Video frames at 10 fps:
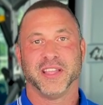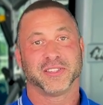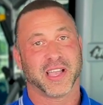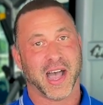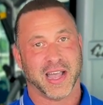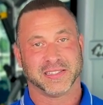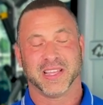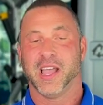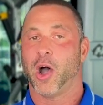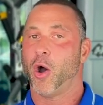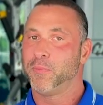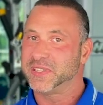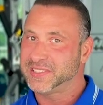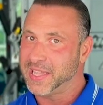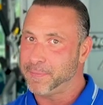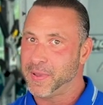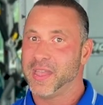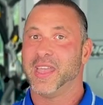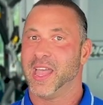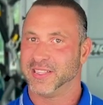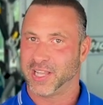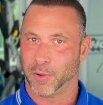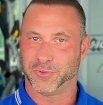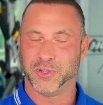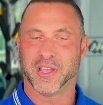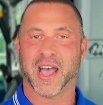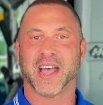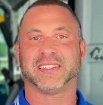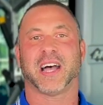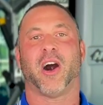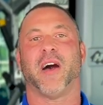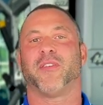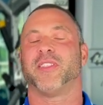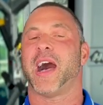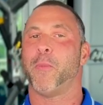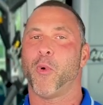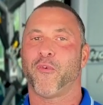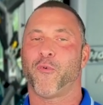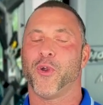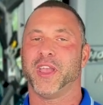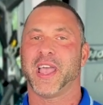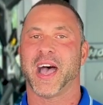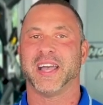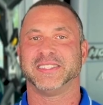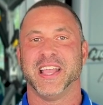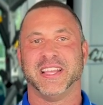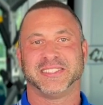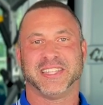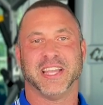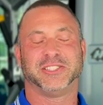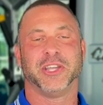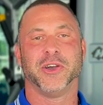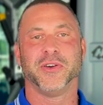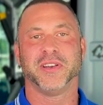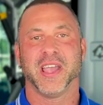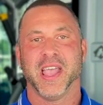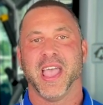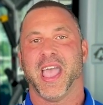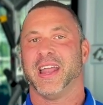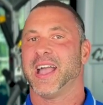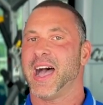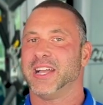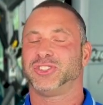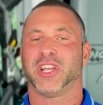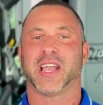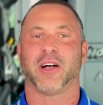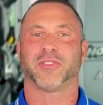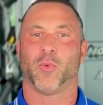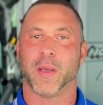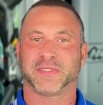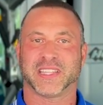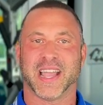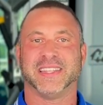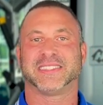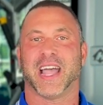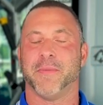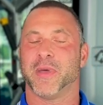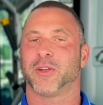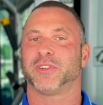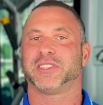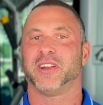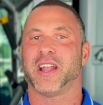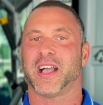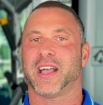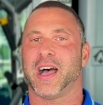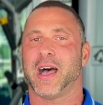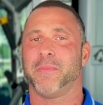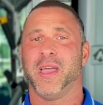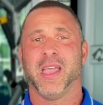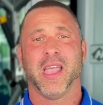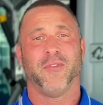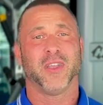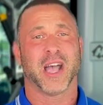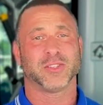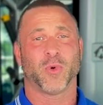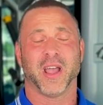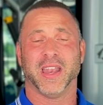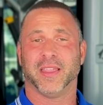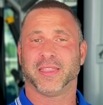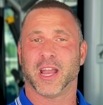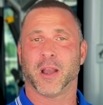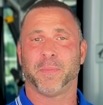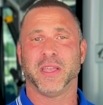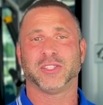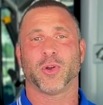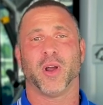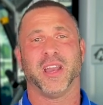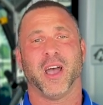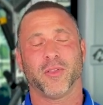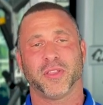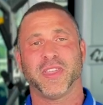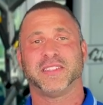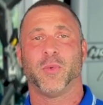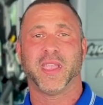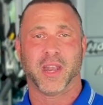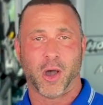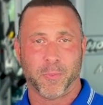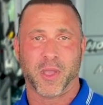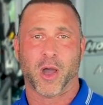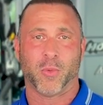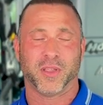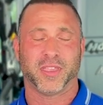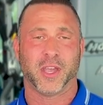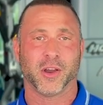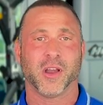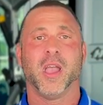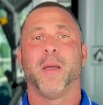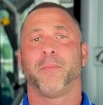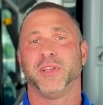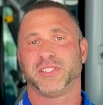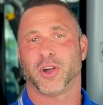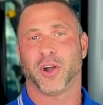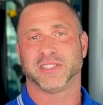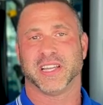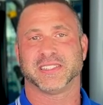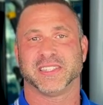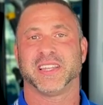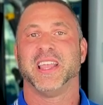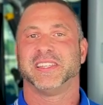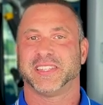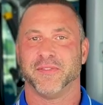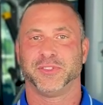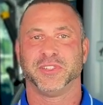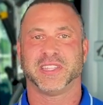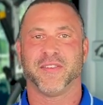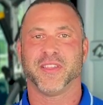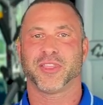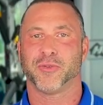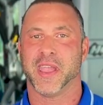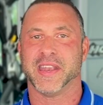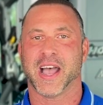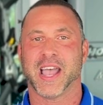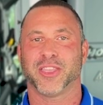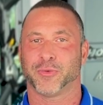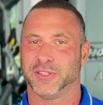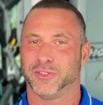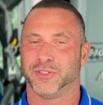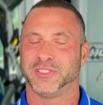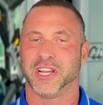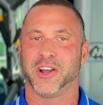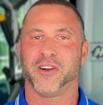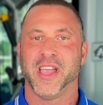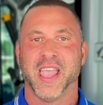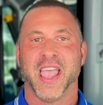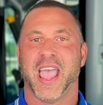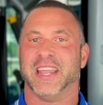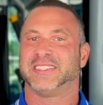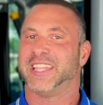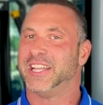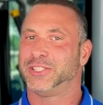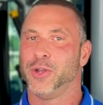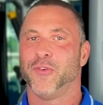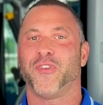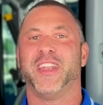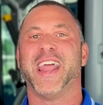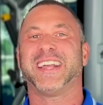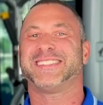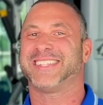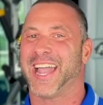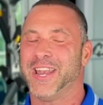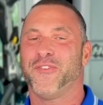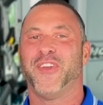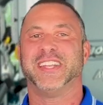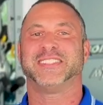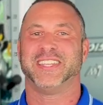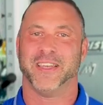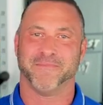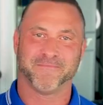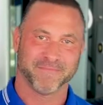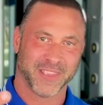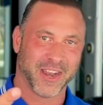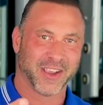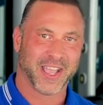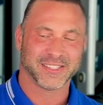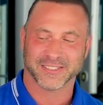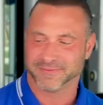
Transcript: So, guys, I hope this tip has helped you guys. I'll have a lot more for you guys. Stay tuned. And, guys, check out the website, titanmedicalcenter.com. If you guys want any therapies or any other things that we can help you out with here, please call or text us 727 389 3220. And stay tuned for the next Titan Fitness tip. Later, guys.